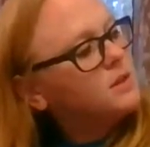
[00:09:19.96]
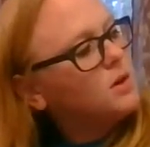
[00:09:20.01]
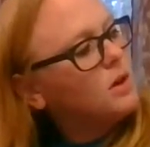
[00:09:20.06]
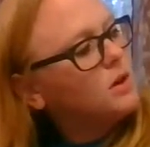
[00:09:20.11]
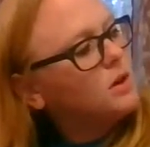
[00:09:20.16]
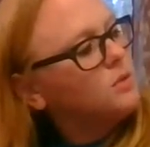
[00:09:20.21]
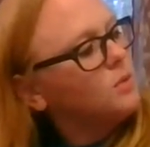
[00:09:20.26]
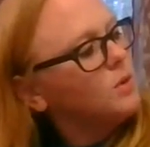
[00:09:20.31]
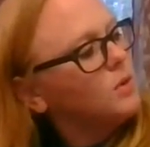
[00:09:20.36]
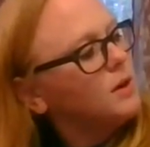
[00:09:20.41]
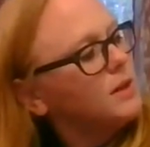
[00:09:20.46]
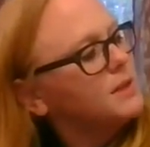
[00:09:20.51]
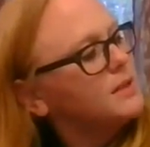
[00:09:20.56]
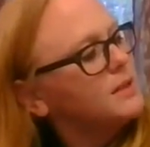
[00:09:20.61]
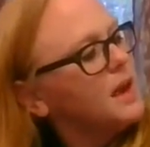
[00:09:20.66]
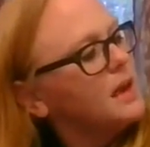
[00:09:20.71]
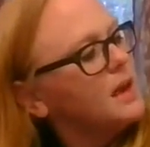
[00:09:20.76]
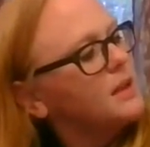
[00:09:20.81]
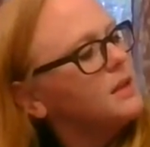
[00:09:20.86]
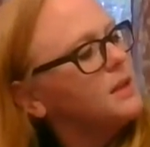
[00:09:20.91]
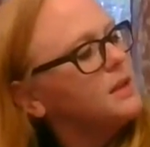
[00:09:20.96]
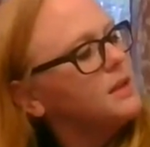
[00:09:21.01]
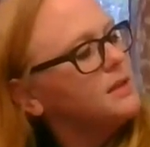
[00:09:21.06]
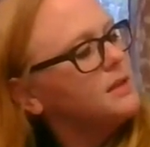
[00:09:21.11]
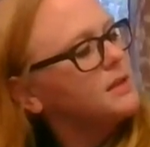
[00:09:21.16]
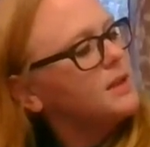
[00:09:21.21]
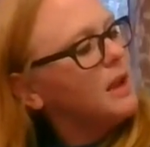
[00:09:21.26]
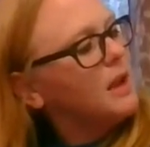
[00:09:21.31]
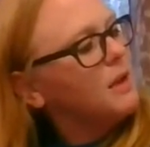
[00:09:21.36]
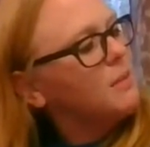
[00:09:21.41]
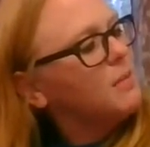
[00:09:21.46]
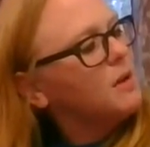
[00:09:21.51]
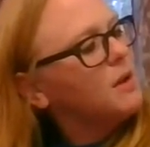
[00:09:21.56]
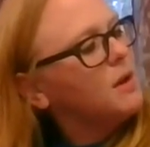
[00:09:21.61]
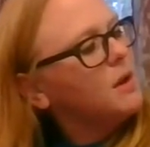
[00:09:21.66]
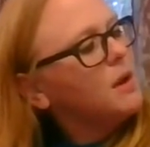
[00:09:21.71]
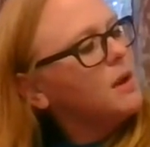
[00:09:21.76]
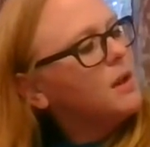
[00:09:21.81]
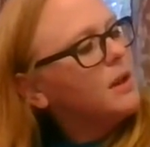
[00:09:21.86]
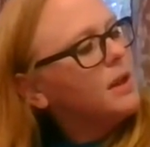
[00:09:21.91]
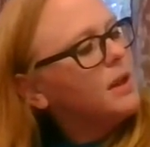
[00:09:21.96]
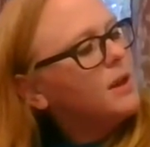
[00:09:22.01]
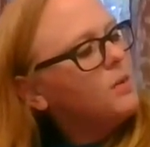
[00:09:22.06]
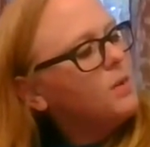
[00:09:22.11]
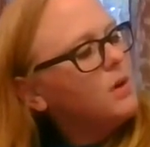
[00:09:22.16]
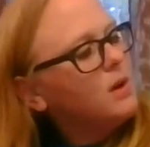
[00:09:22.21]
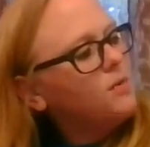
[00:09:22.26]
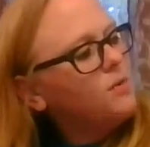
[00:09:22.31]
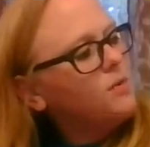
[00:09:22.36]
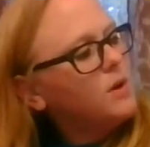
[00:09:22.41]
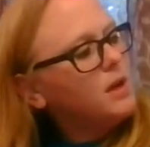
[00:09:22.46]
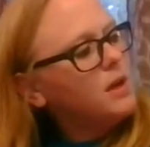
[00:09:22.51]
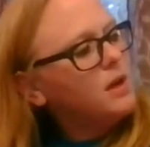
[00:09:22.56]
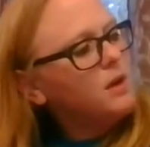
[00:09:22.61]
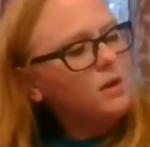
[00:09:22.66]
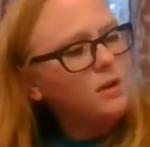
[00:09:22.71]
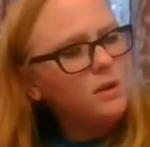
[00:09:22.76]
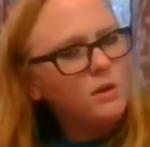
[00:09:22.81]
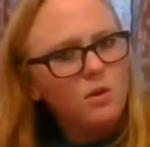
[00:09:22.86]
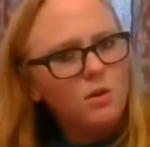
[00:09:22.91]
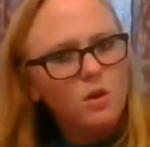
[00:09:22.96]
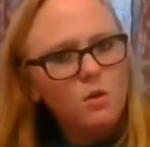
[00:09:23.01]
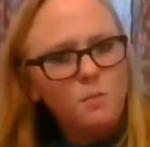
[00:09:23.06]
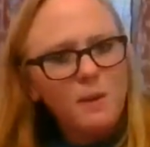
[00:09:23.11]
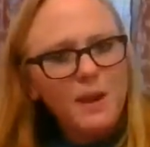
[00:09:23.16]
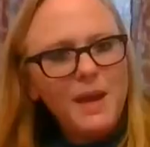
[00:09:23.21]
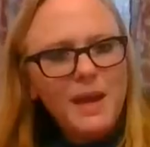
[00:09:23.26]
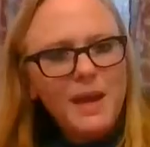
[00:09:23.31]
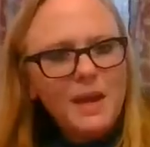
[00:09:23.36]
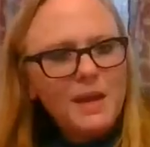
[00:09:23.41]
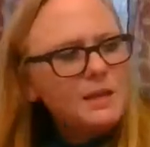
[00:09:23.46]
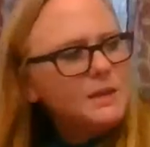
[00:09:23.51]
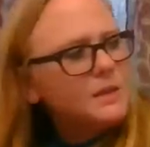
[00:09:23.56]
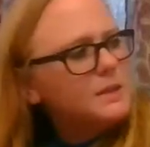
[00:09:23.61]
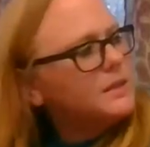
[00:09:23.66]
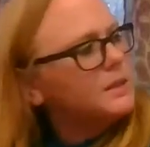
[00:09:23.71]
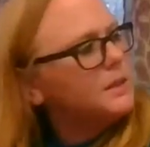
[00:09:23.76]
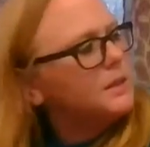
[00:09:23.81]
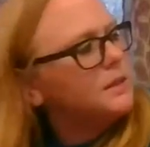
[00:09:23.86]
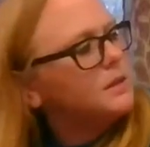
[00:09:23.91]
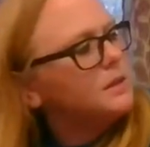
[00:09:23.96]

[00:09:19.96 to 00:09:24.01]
garden were exactly the same. Like, what if we could only grow peas?